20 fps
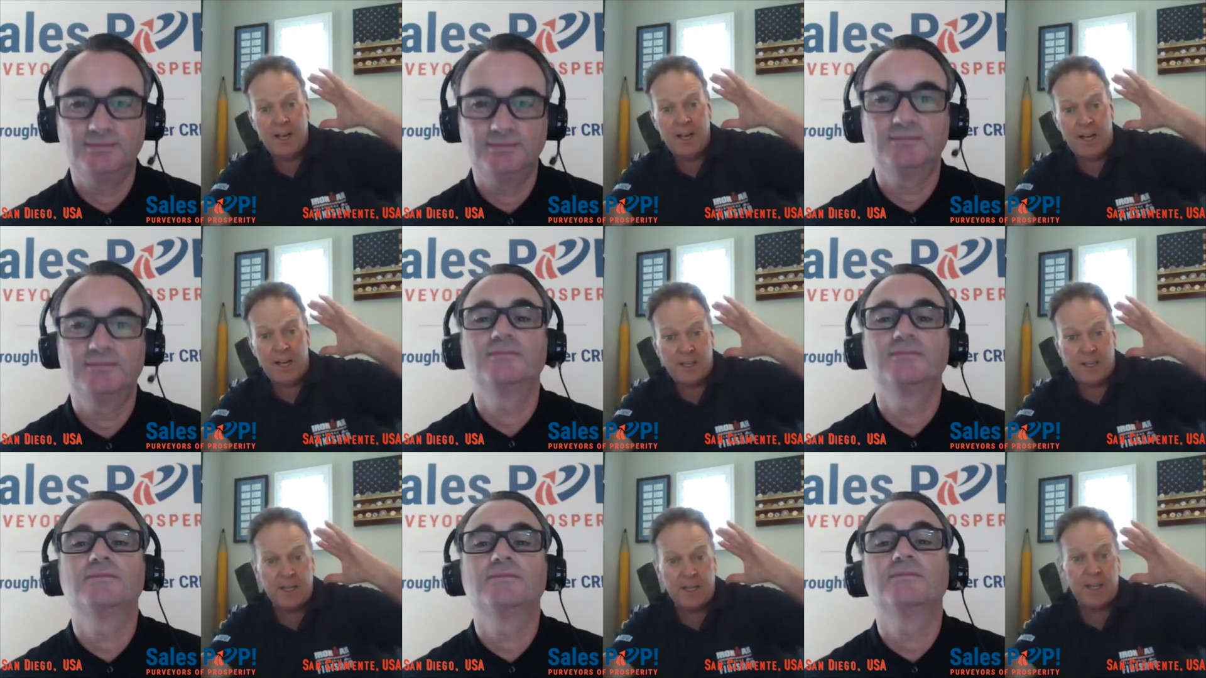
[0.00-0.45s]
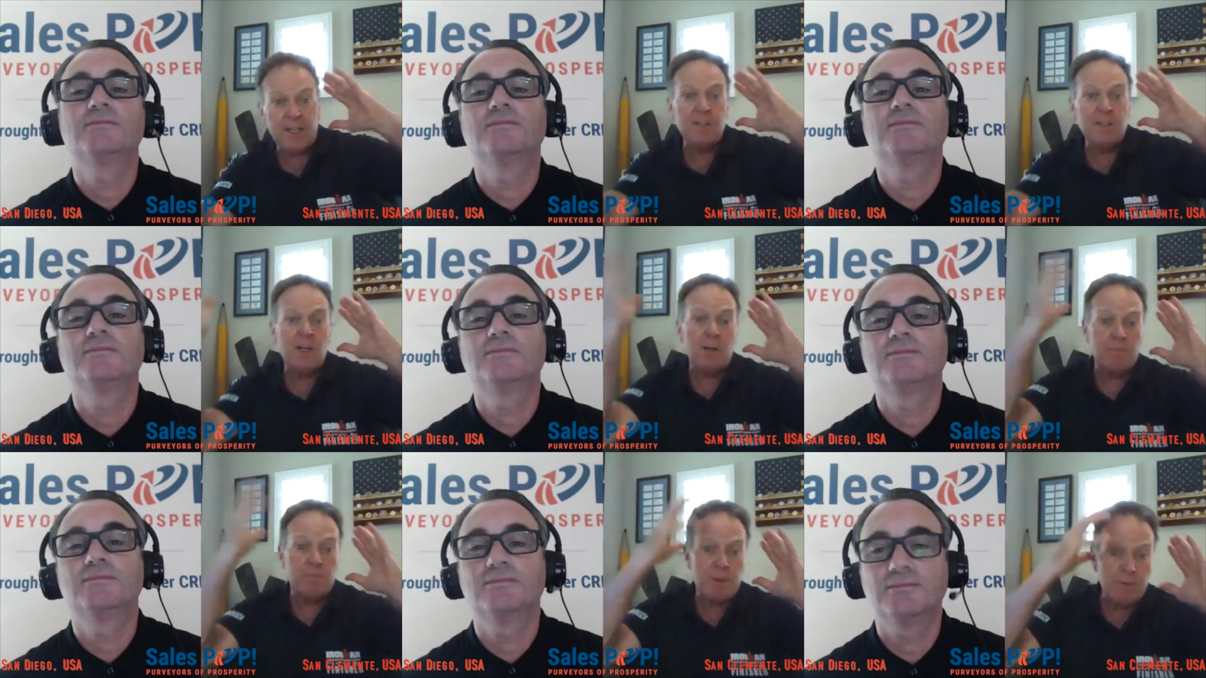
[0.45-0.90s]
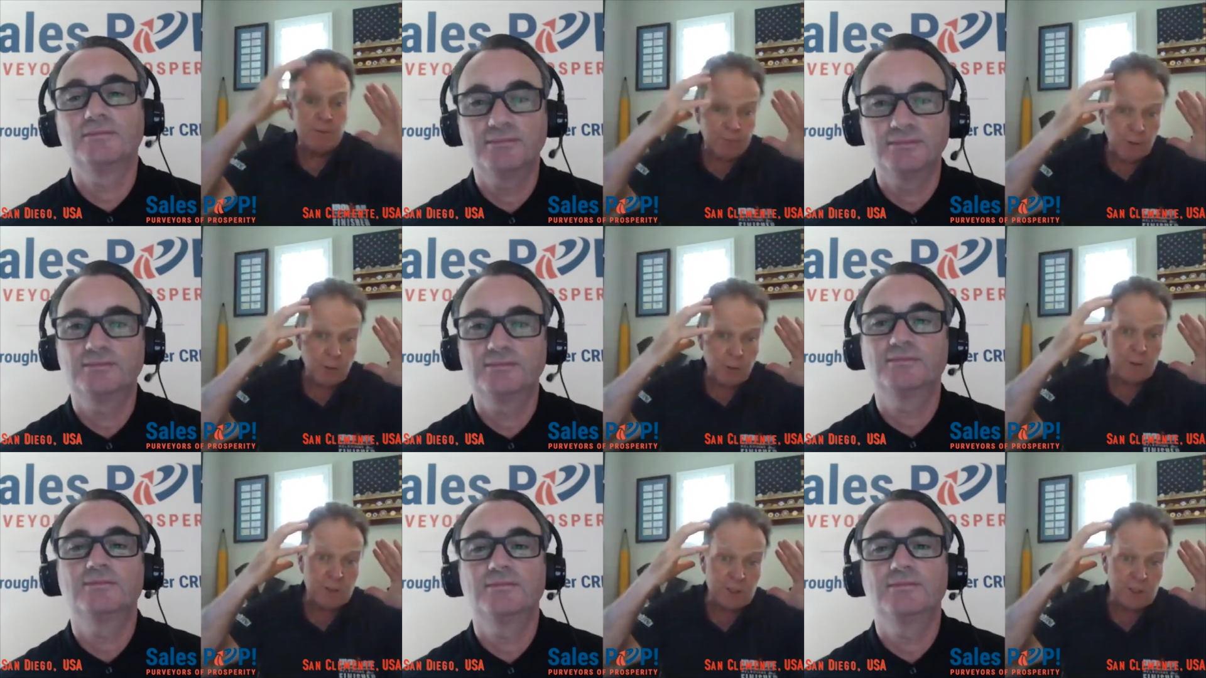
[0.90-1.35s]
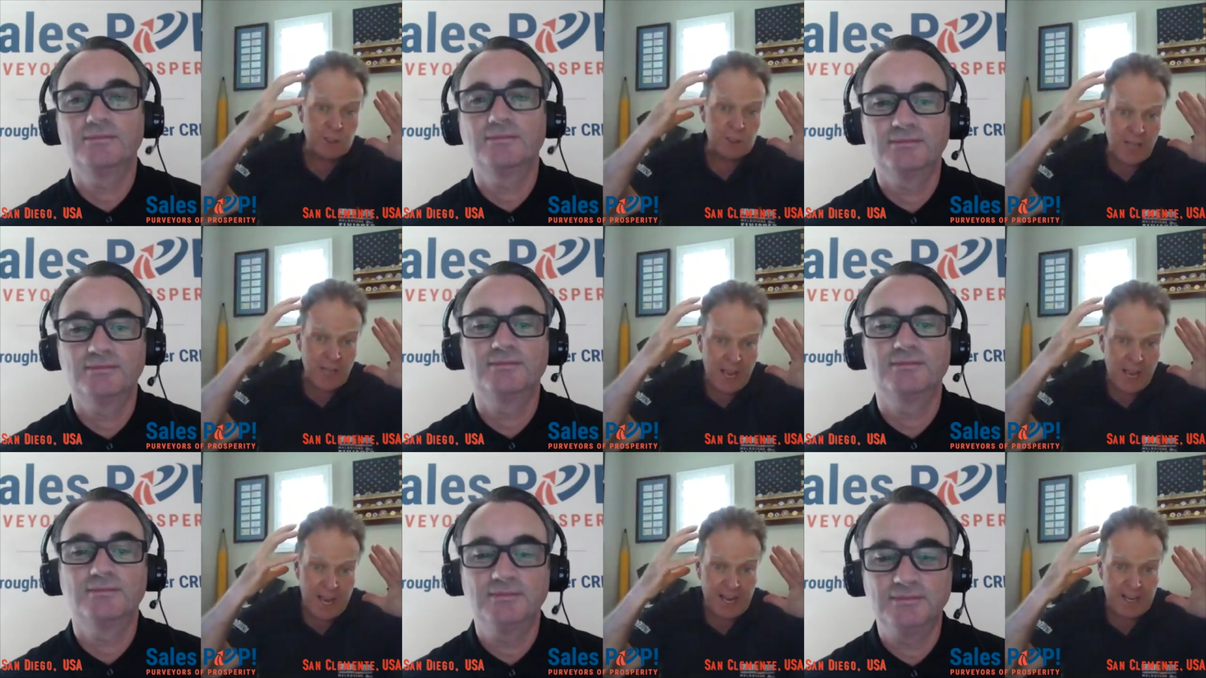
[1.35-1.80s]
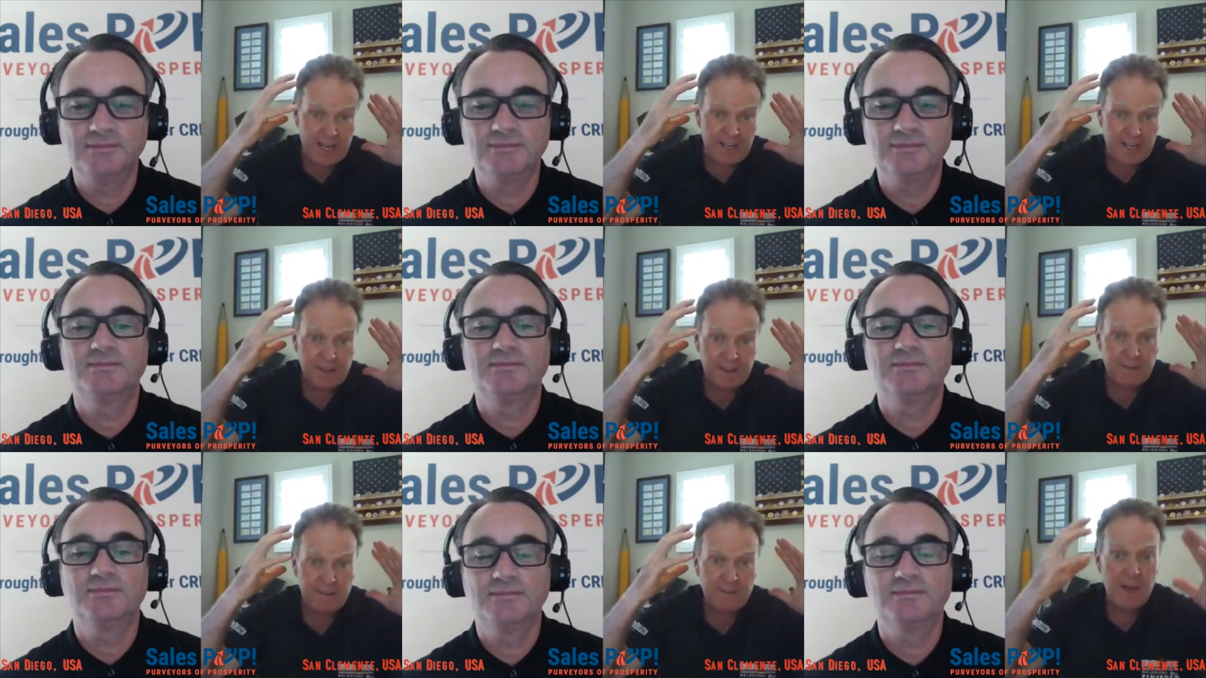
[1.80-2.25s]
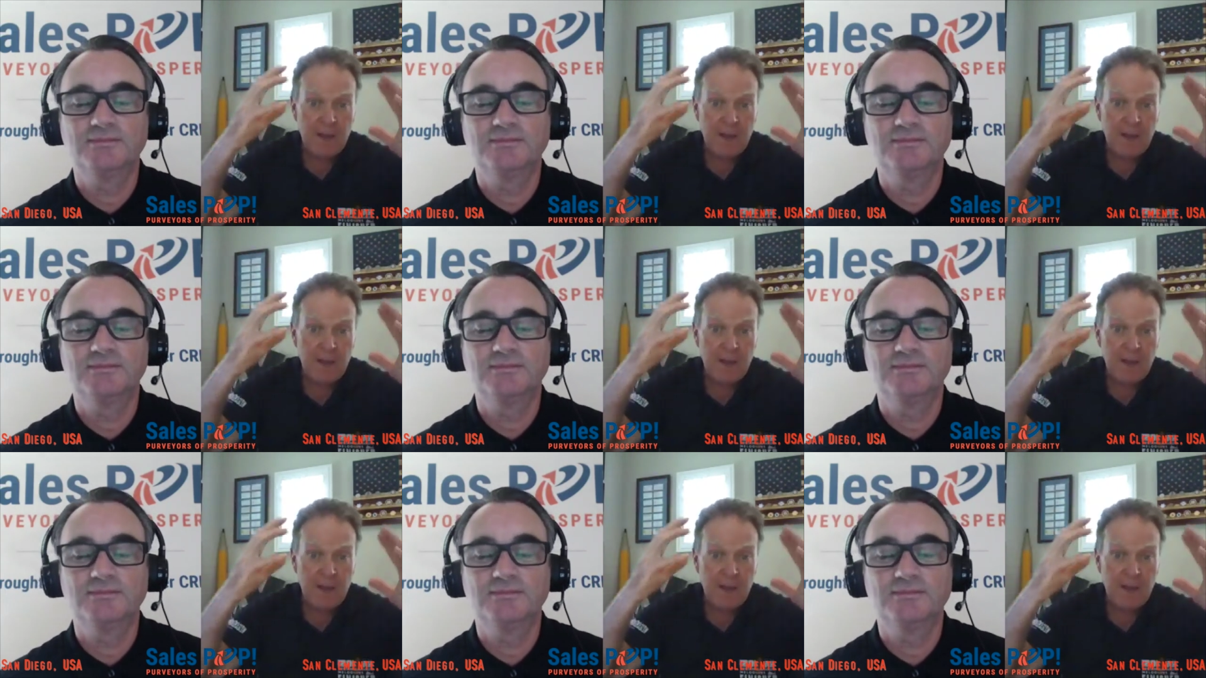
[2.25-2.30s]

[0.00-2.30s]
Speaker 1: and it ended up influencing his head.